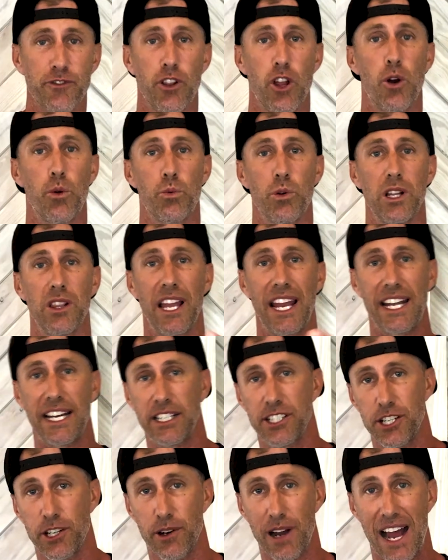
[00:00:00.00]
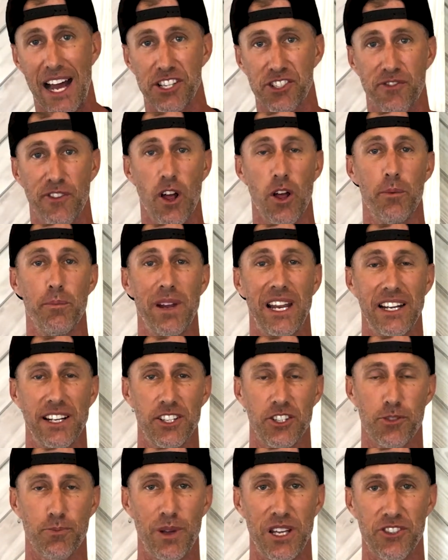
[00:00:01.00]
flow relating to your asphalt
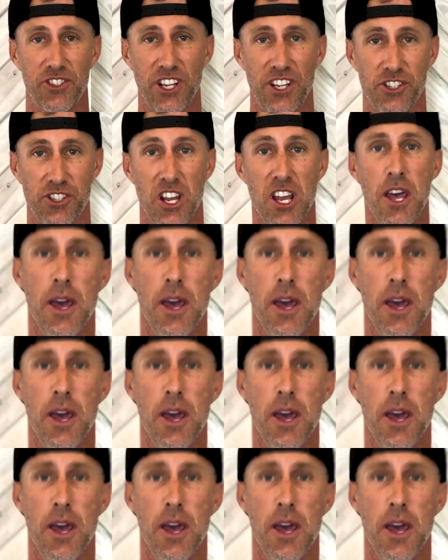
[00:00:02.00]
maintenance business.